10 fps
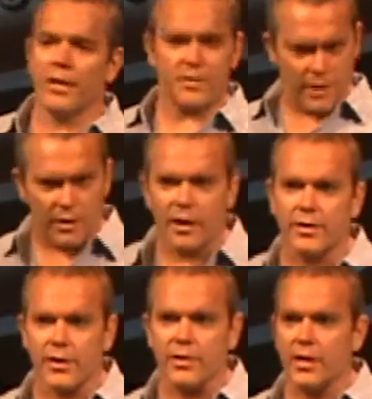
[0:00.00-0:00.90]
that sounded
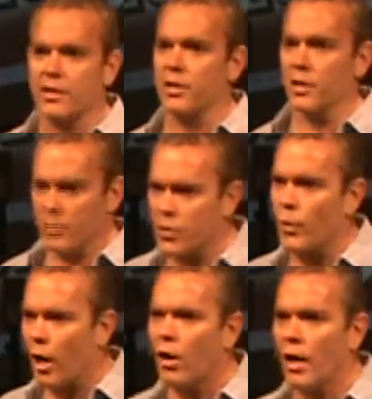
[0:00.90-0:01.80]
like a good thing to do.
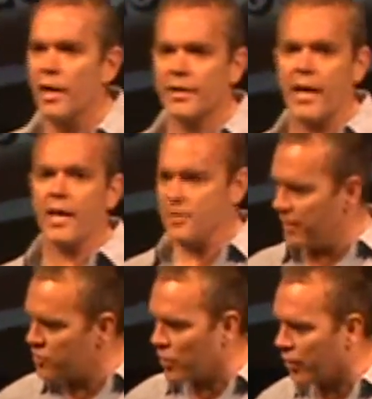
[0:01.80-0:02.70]
So we all held hands,
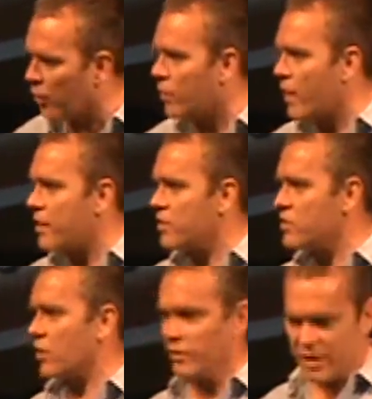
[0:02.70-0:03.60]
and they started going around in
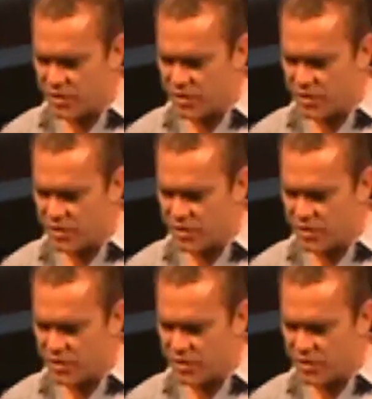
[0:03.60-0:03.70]
a circle.